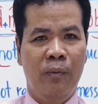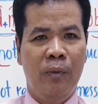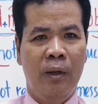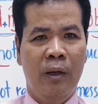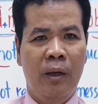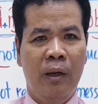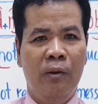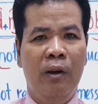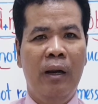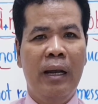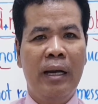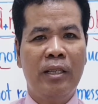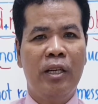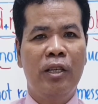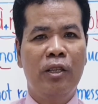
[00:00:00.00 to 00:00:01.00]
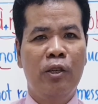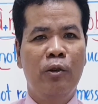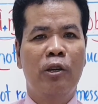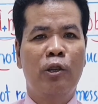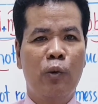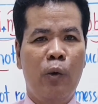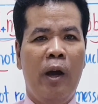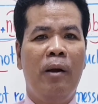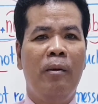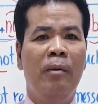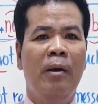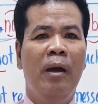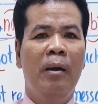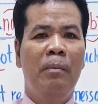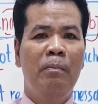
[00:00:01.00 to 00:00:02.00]
related to the
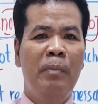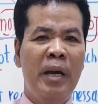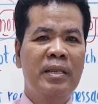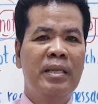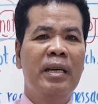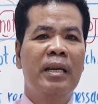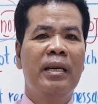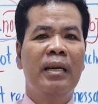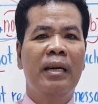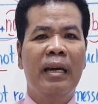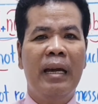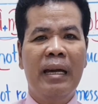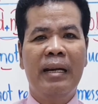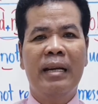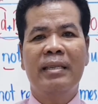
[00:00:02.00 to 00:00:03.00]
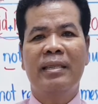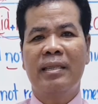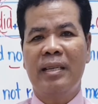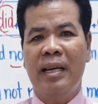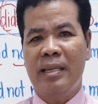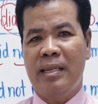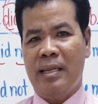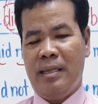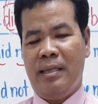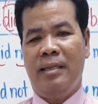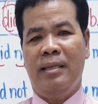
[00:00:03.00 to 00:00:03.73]
12 basic English tenses.